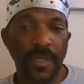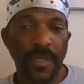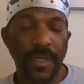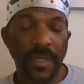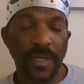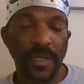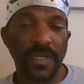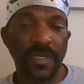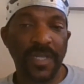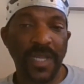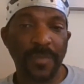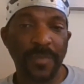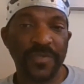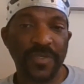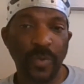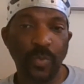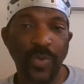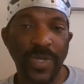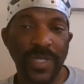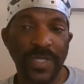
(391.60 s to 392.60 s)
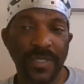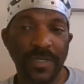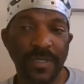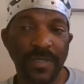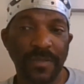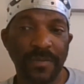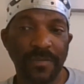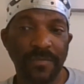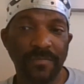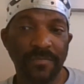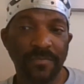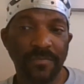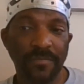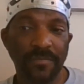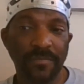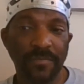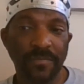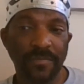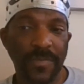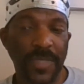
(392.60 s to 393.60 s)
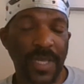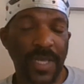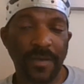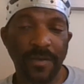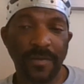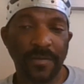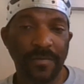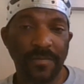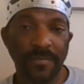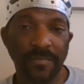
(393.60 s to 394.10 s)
in the depths of winter? No.